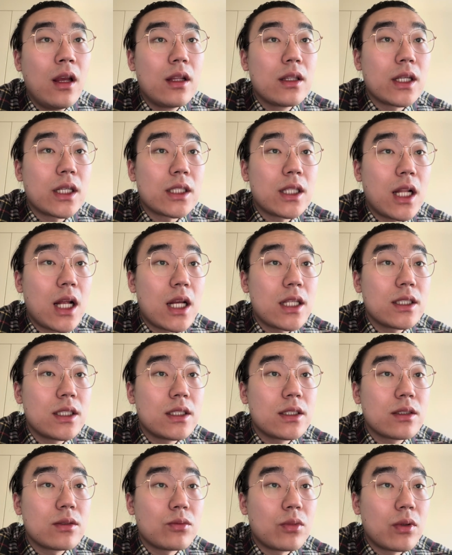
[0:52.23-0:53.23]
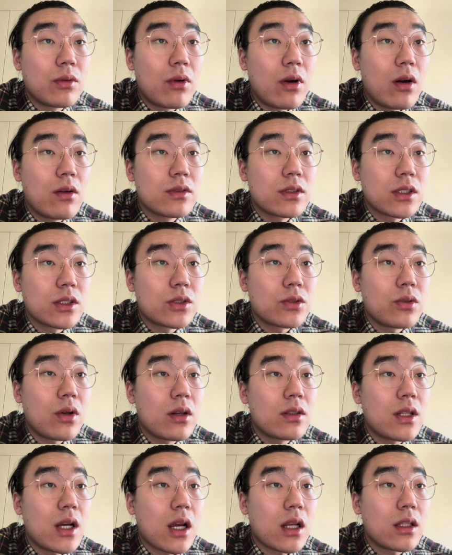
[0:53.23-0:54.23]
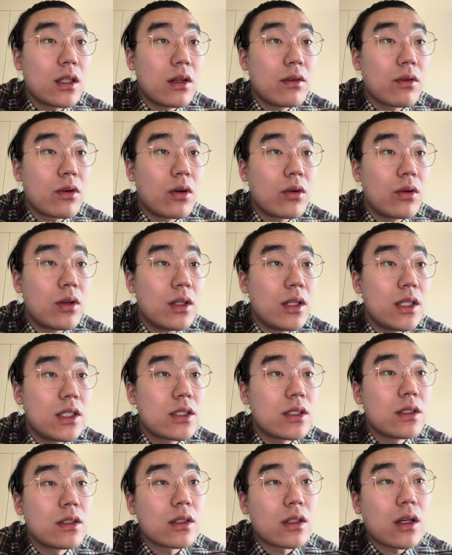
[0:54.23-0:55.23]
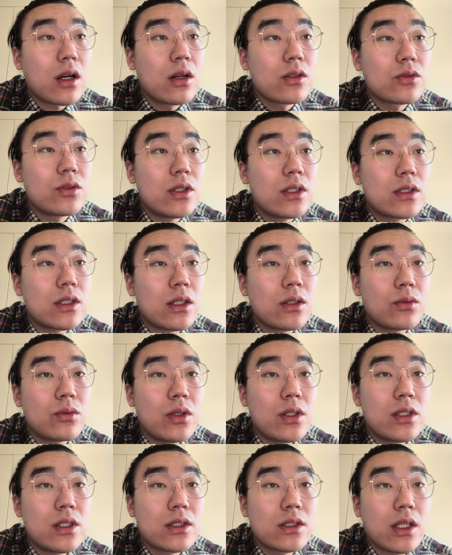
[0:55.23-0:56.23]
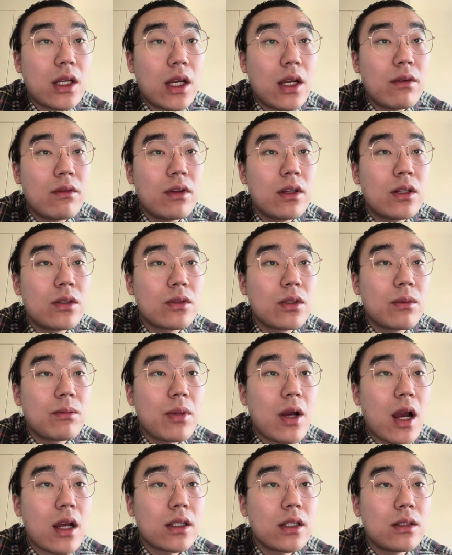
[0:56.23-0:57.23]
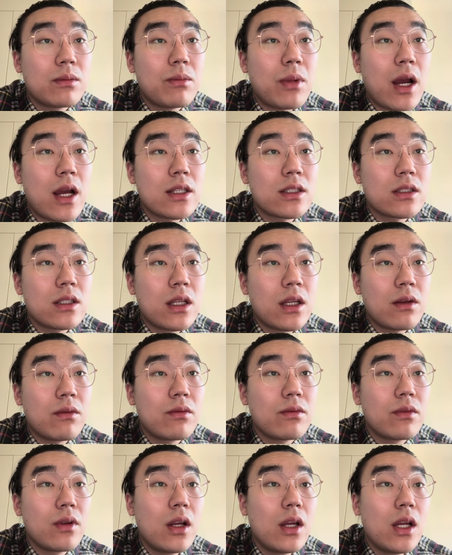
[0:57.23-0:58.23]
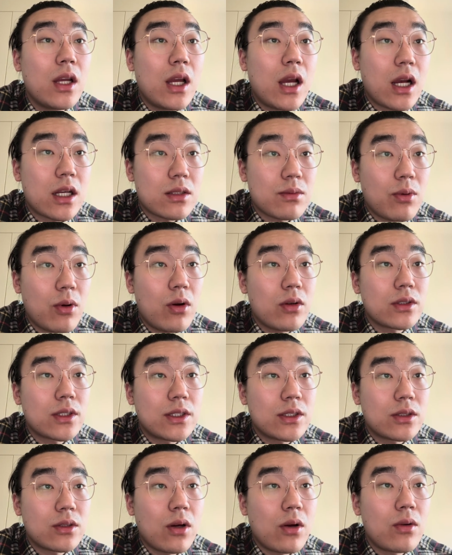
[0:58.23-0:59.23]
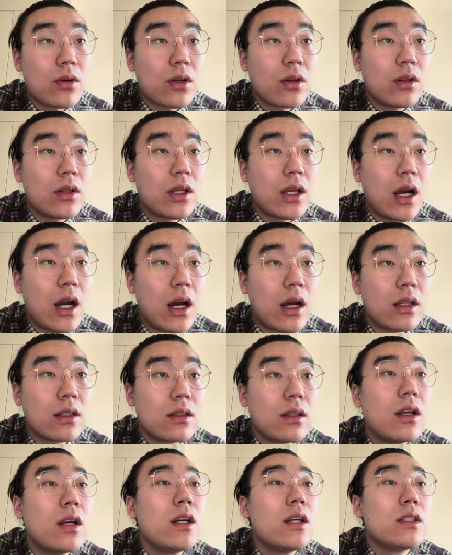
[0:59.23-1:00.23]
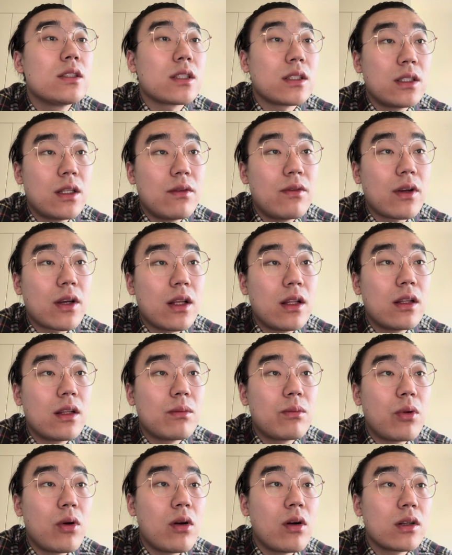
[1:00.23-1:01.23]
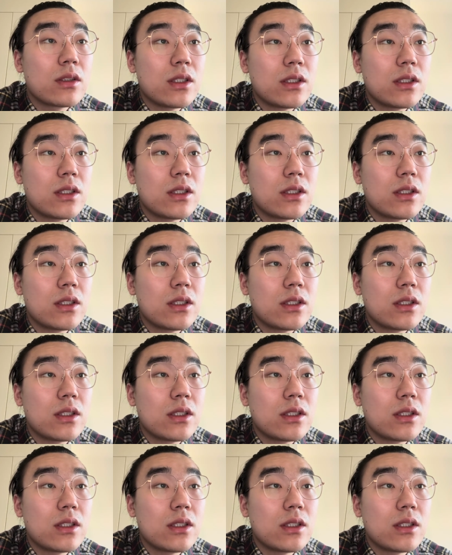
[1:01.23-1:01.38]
The analysis reveals a strong negative correlation. Countries and regions heavily impacted by slave exports historically are significantly poorer